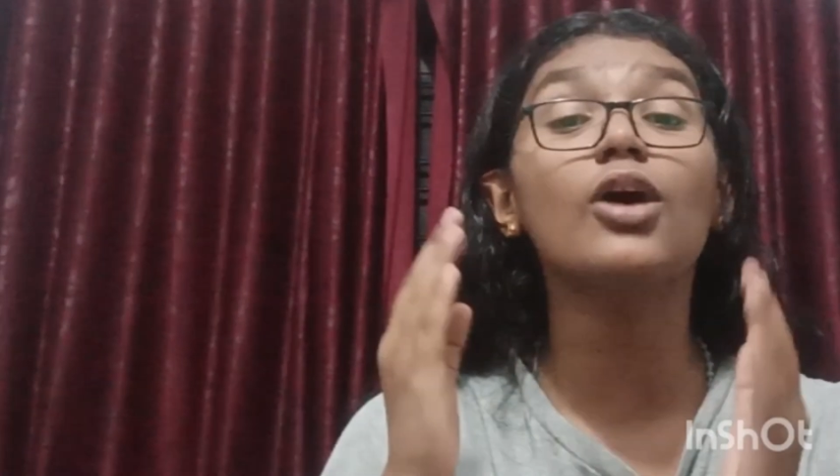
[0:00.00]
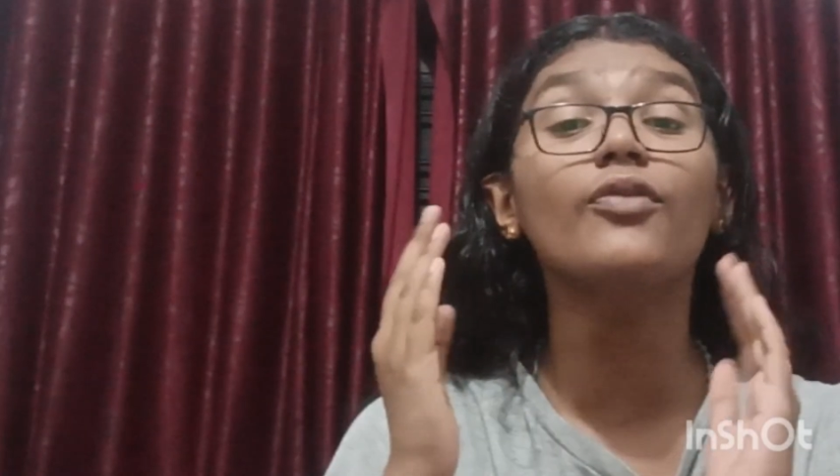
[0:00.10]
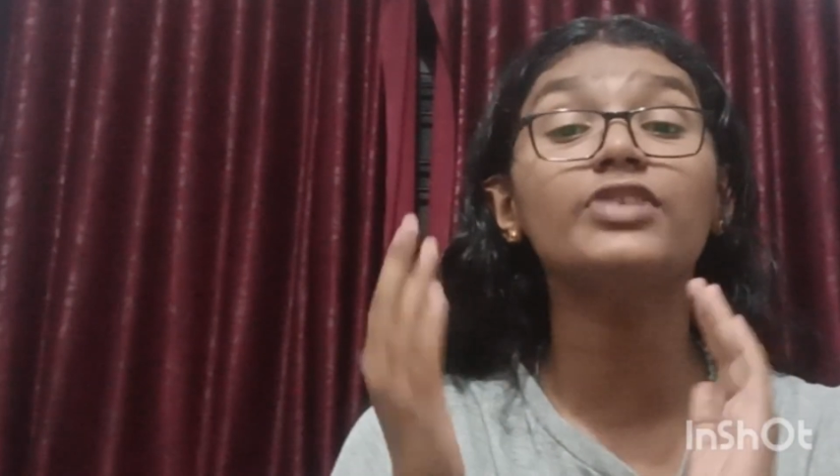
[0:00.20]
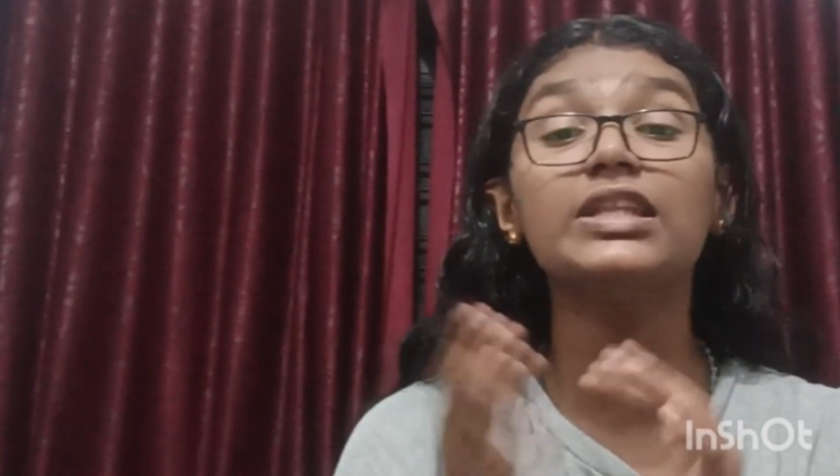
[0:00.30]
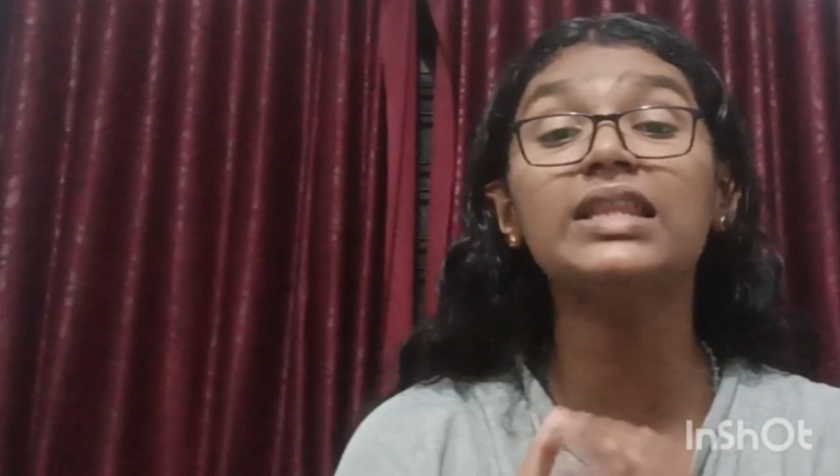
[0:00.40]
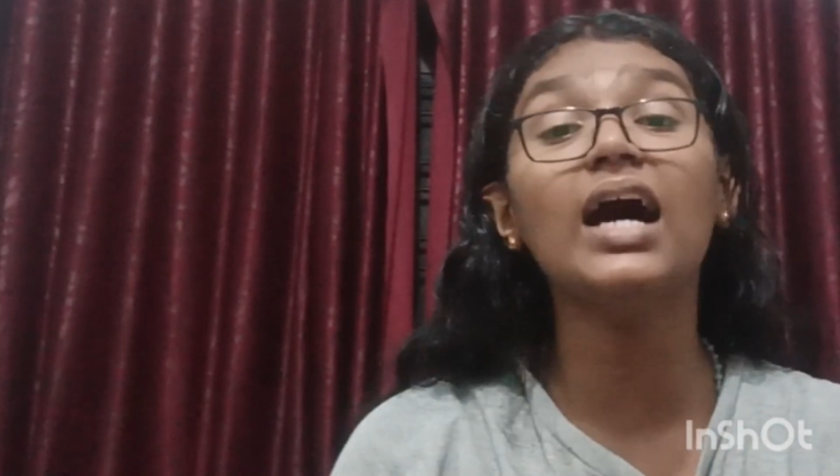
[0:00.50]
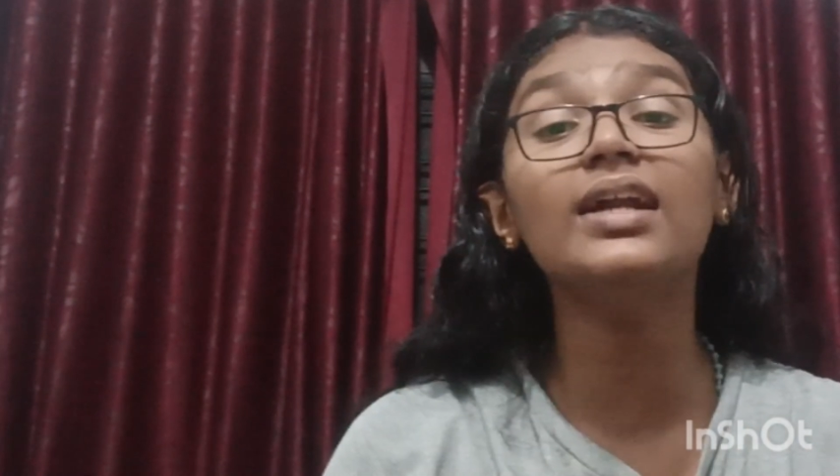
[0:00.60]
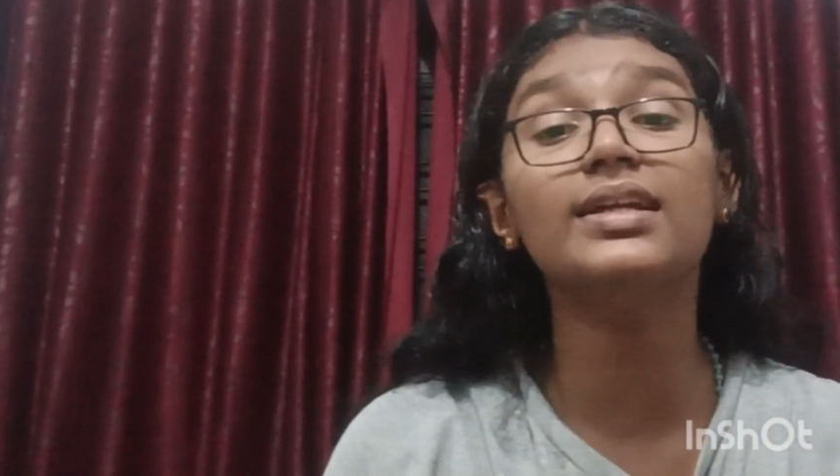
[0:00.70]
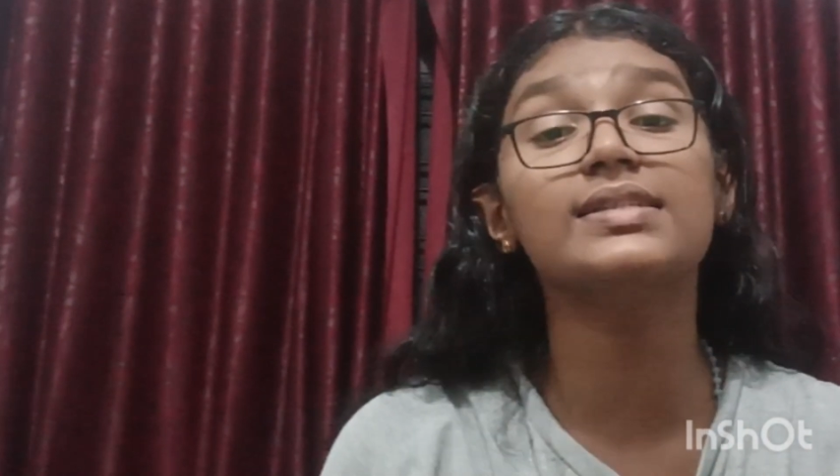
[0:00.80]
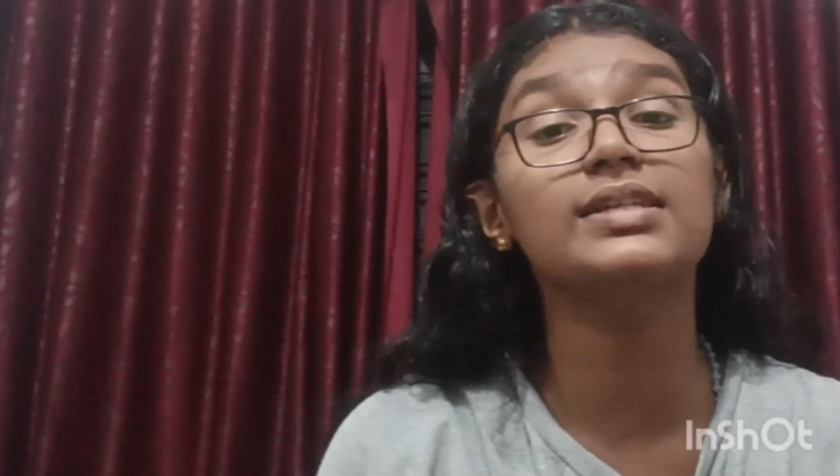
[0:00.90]
of the
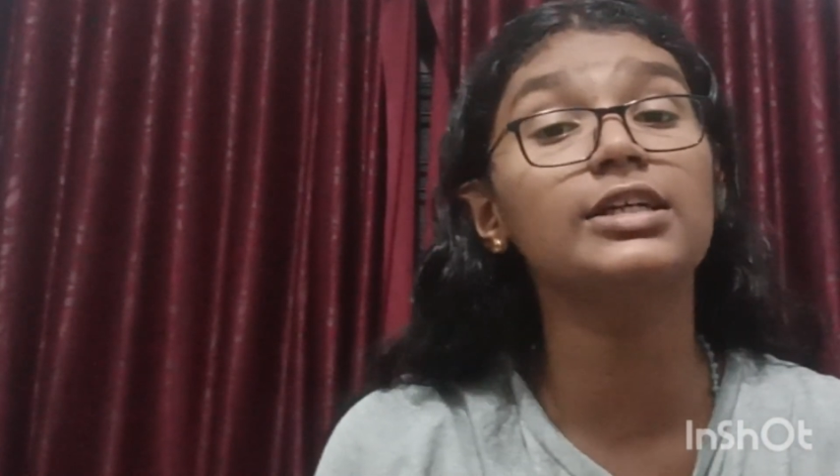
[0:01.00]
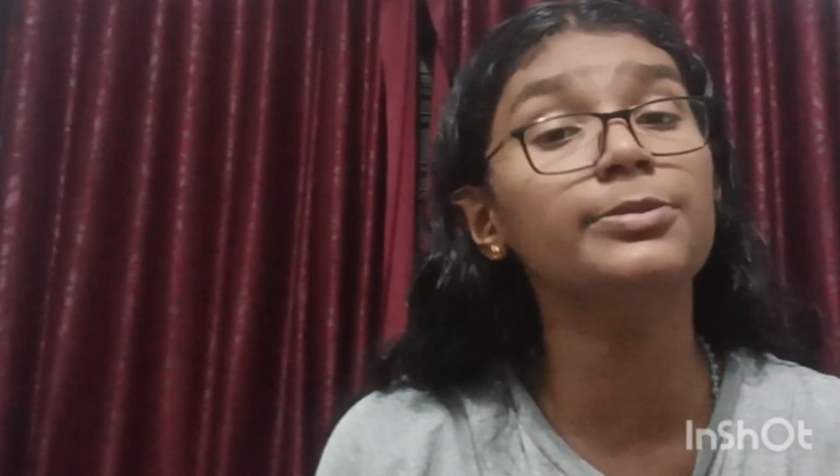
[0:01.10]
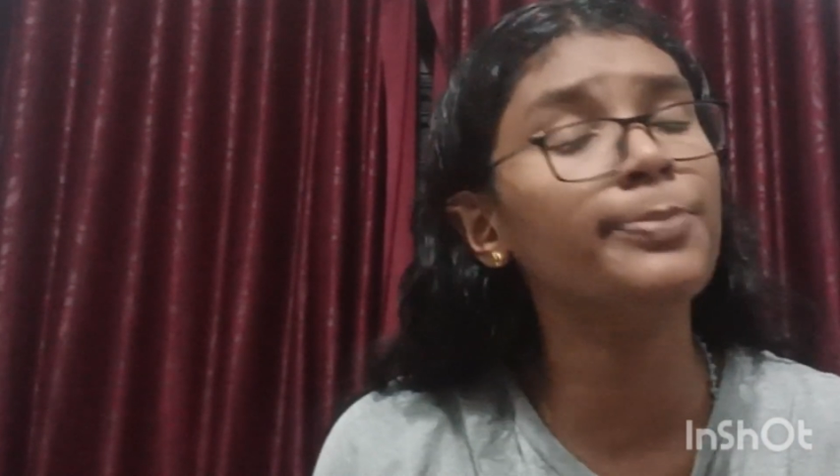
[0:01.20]
Thar Desert